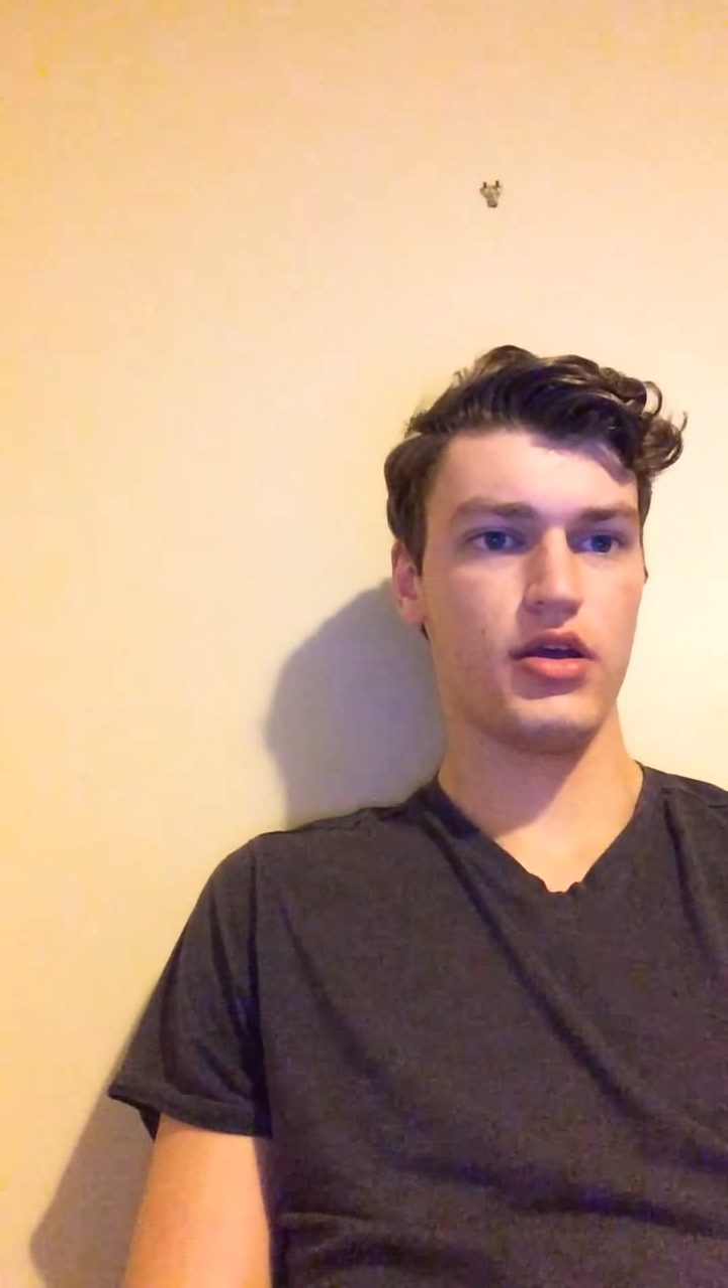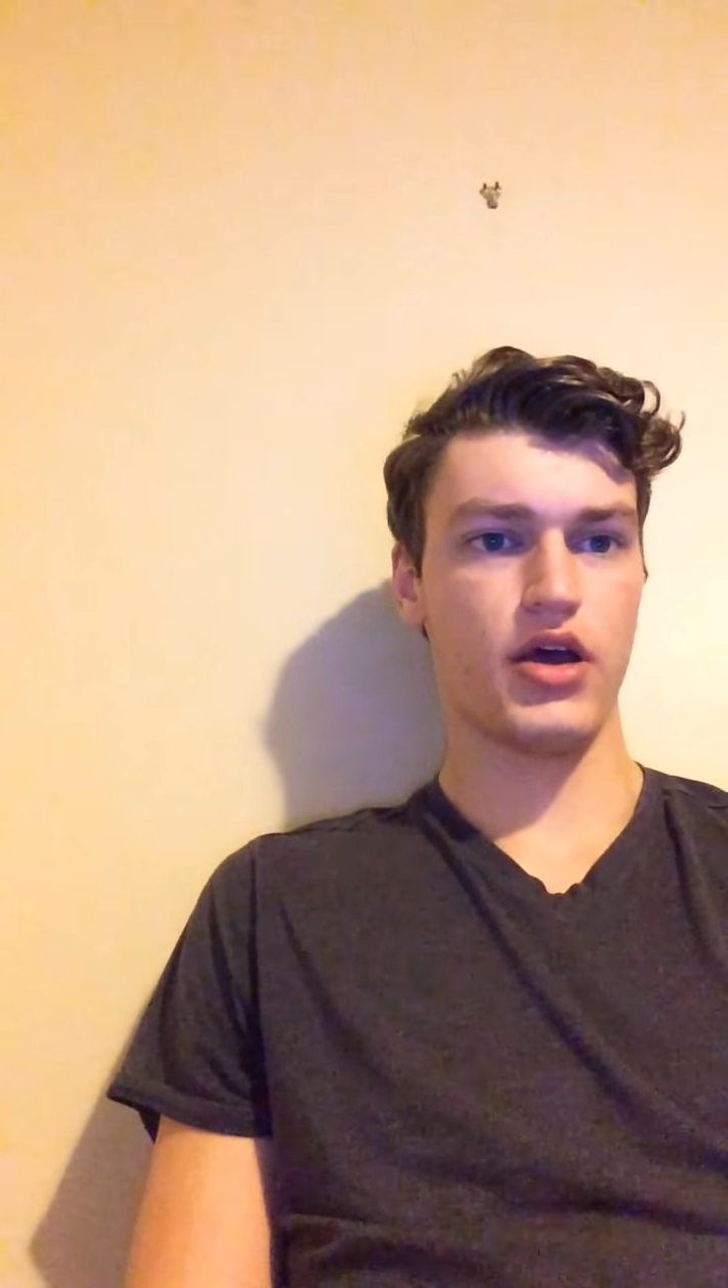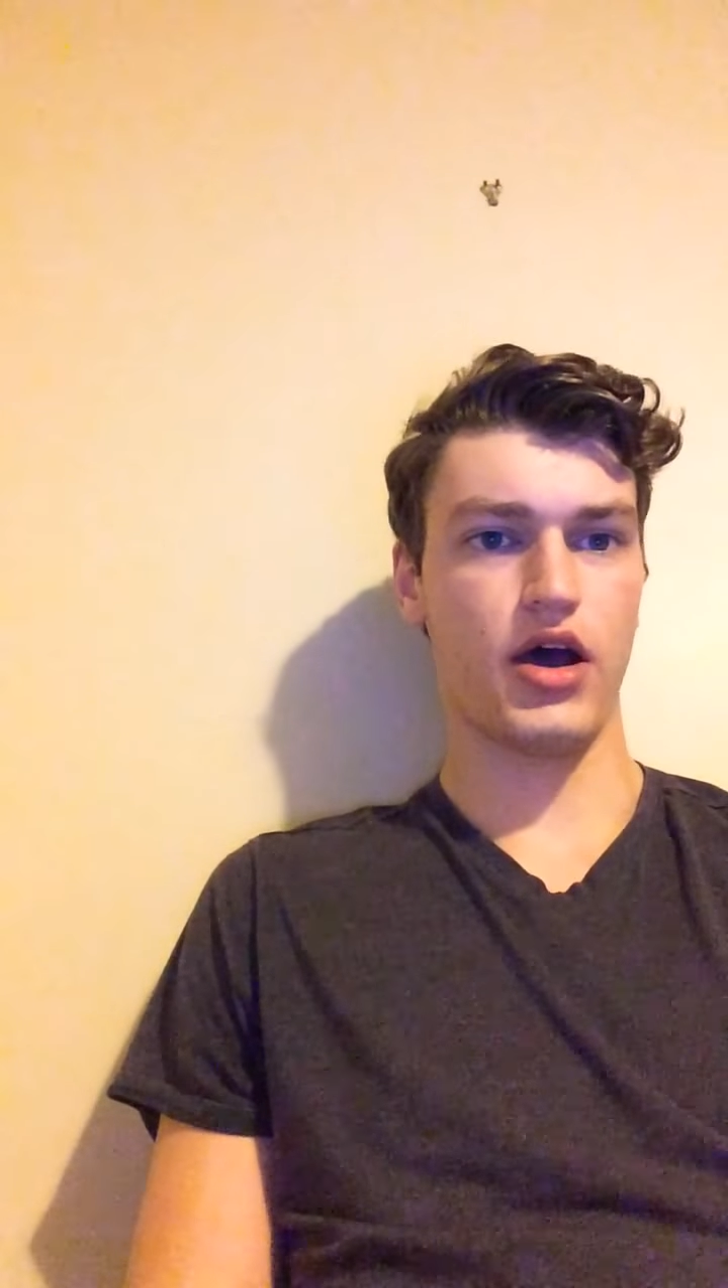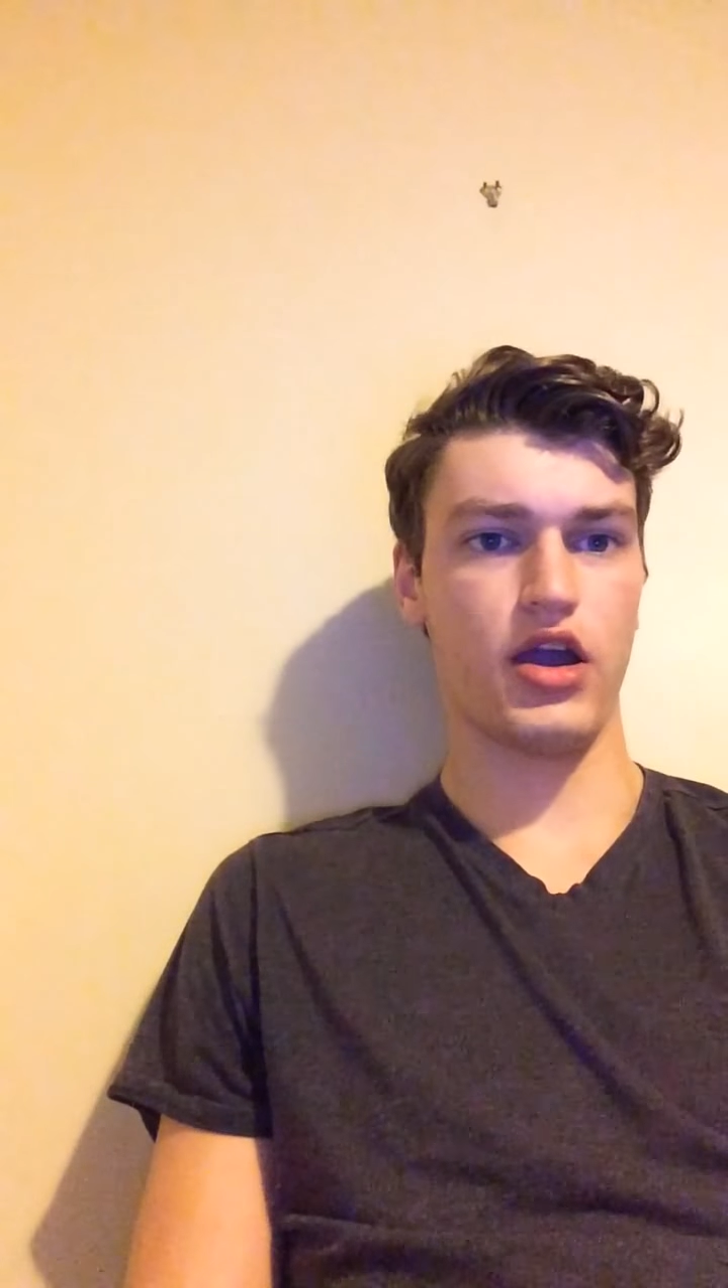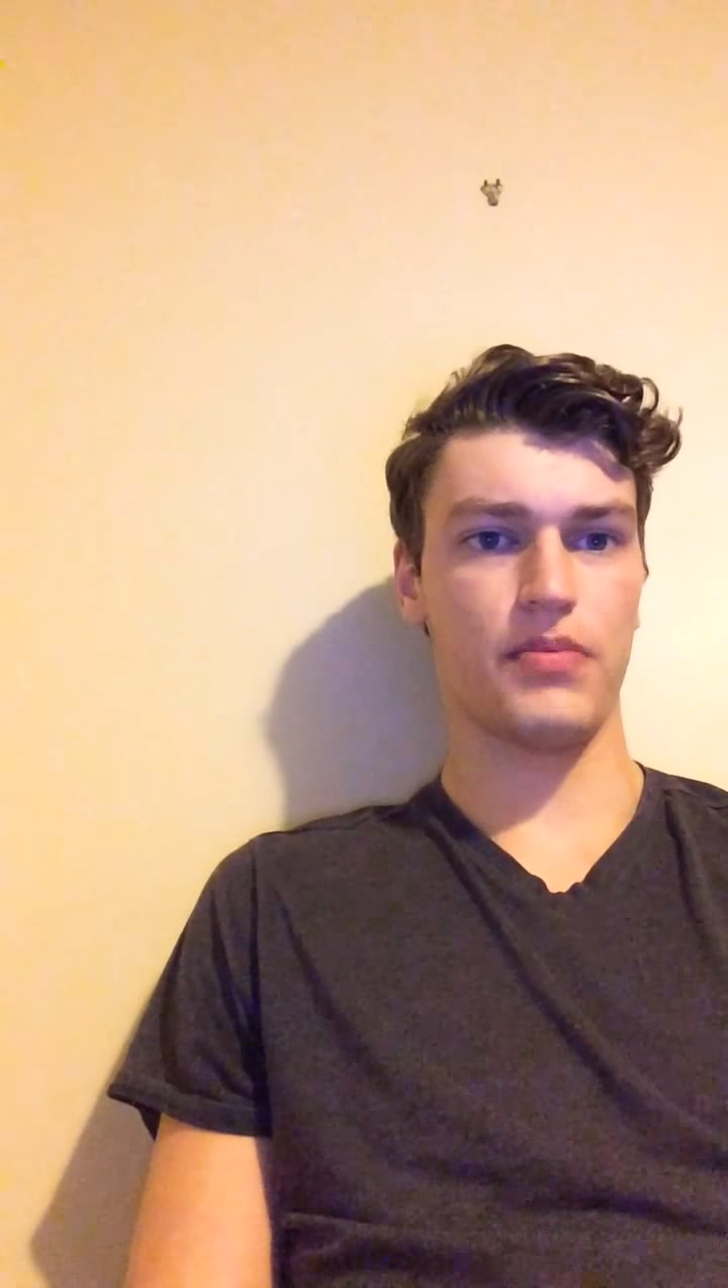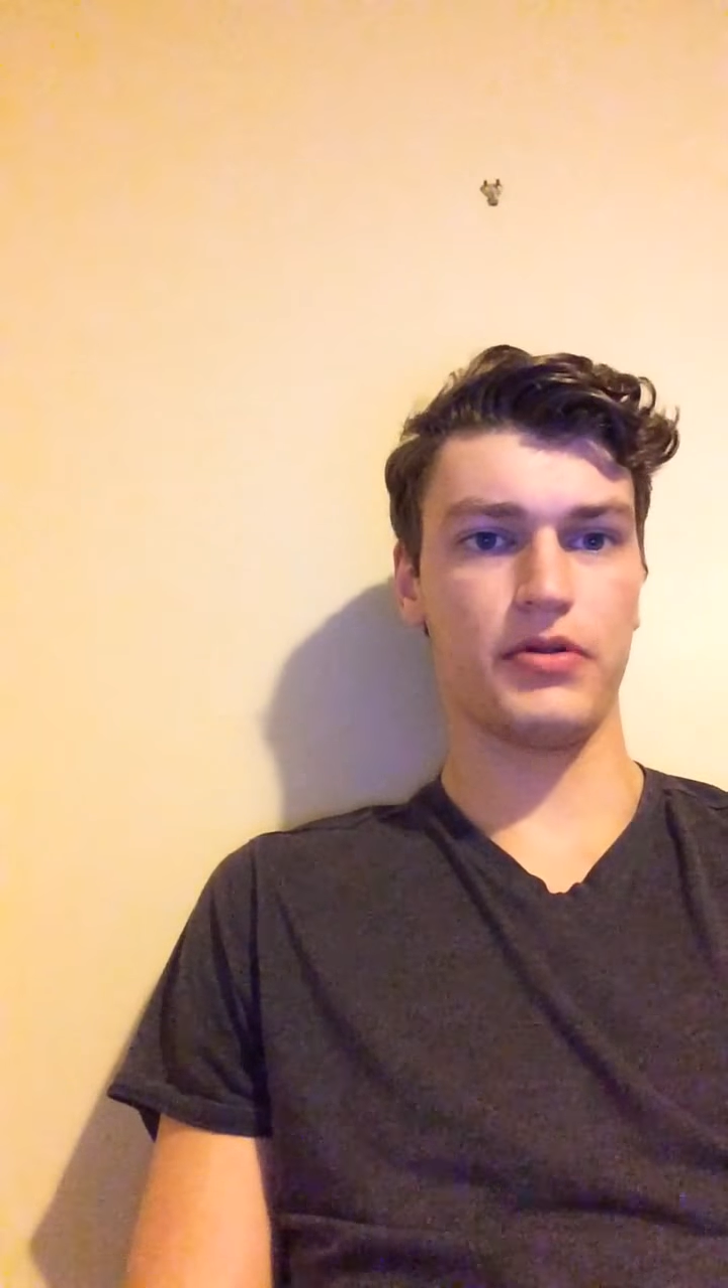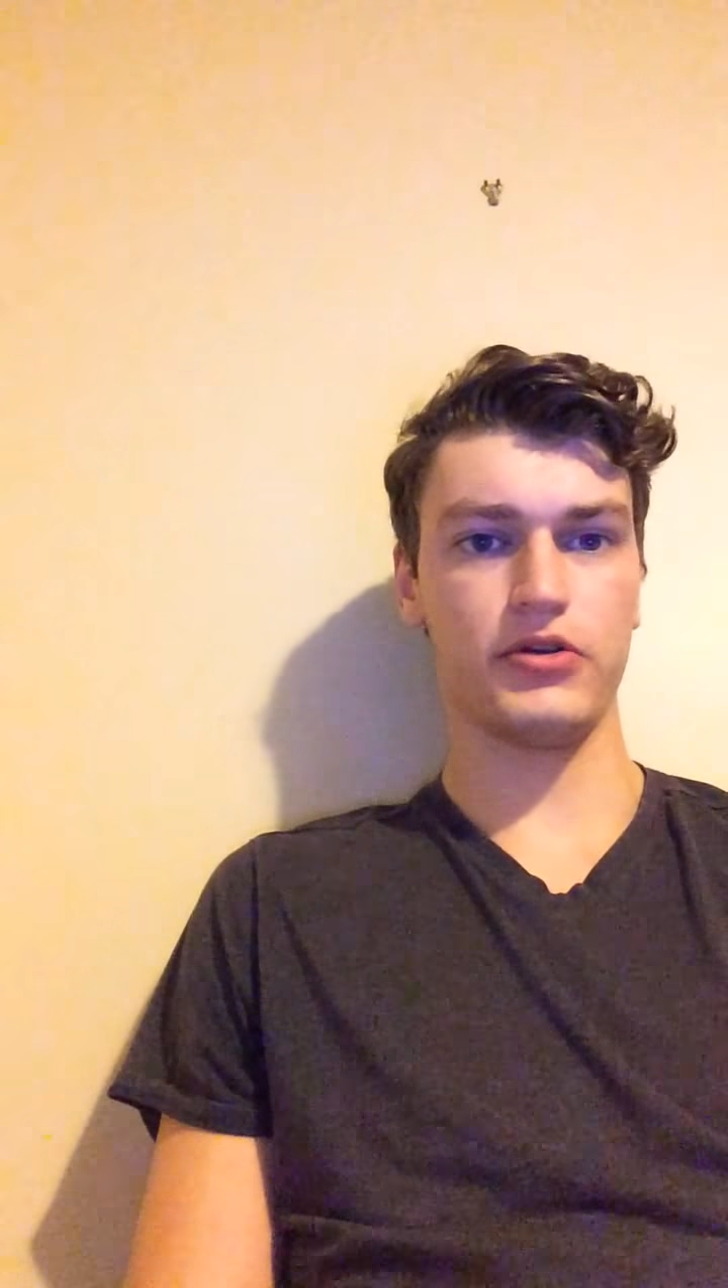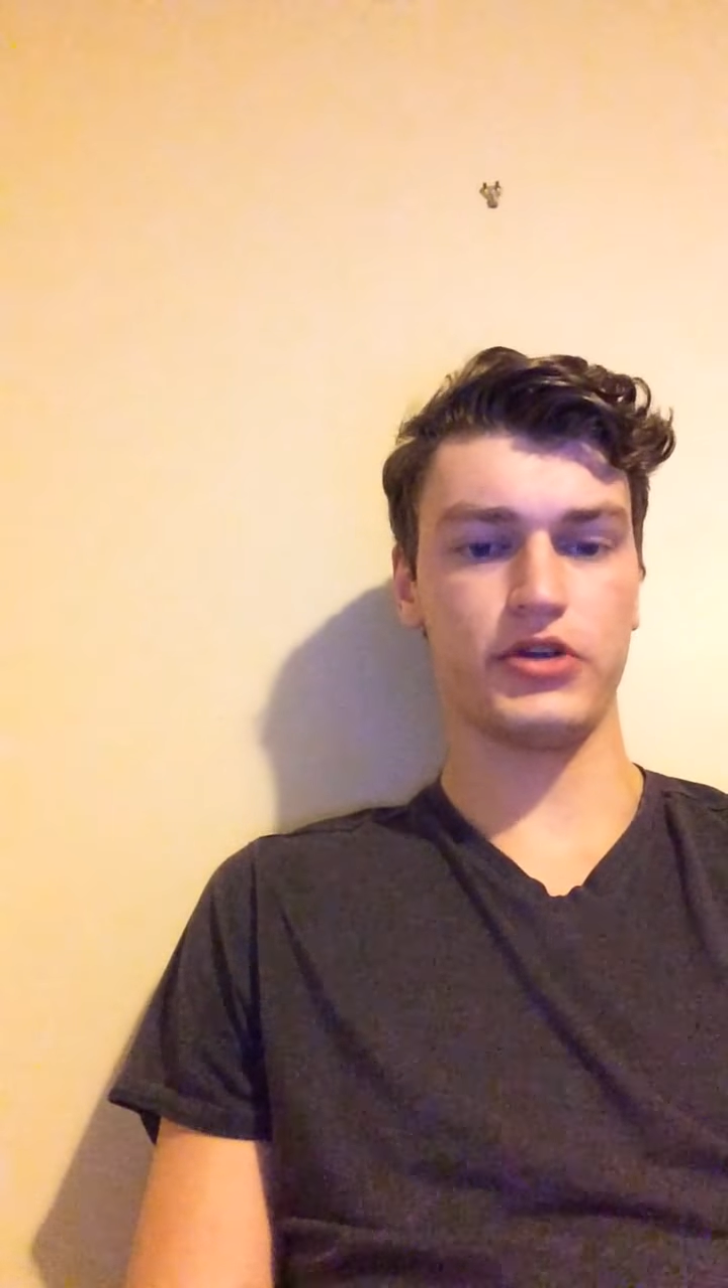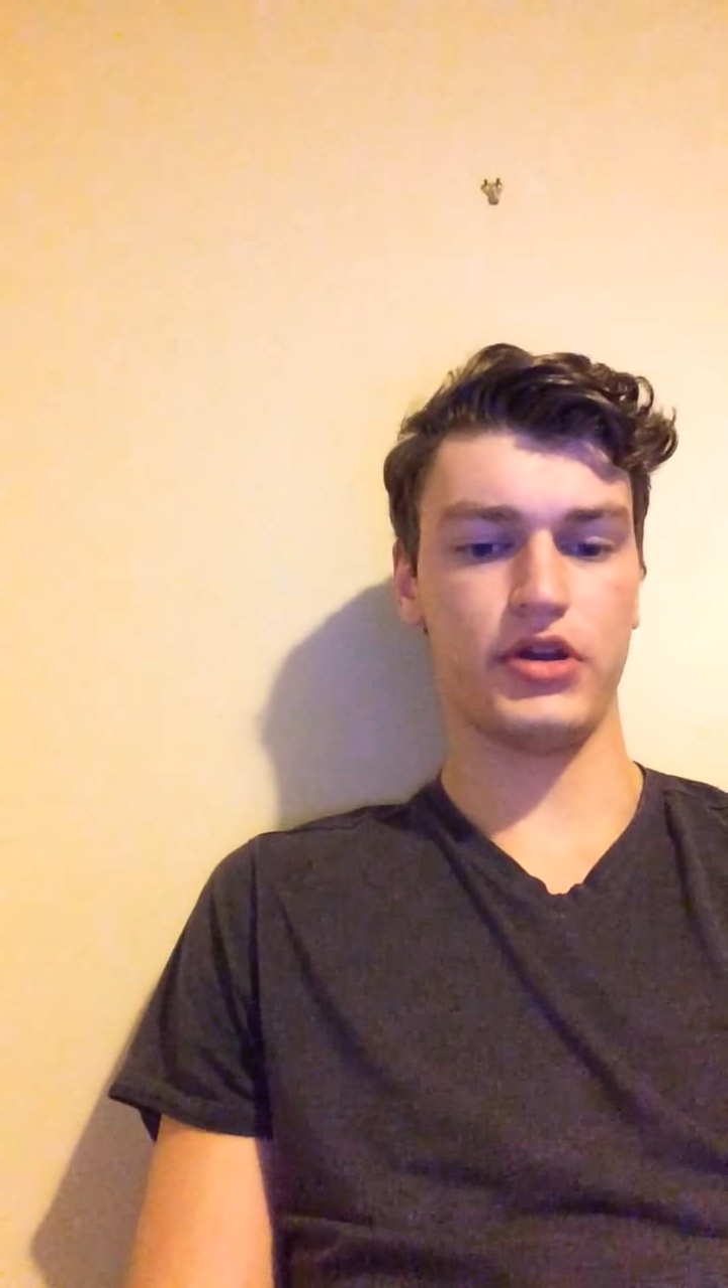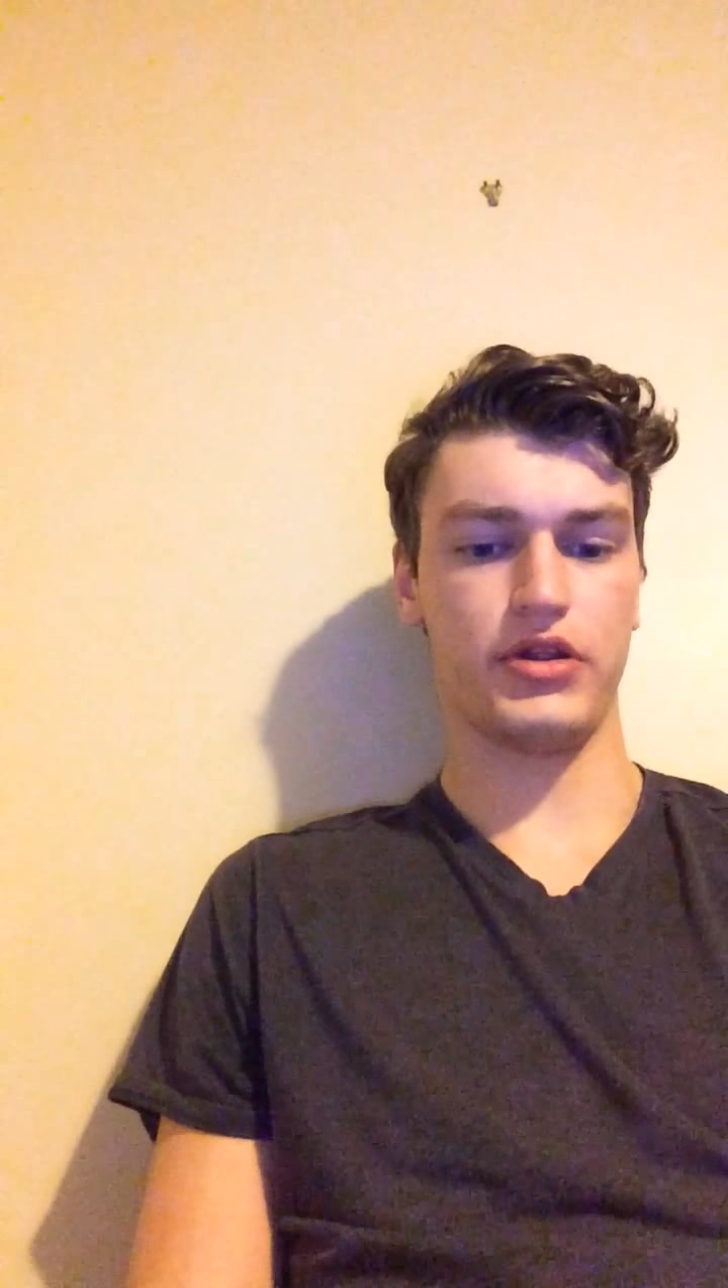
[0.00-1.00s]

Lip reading: air pollution and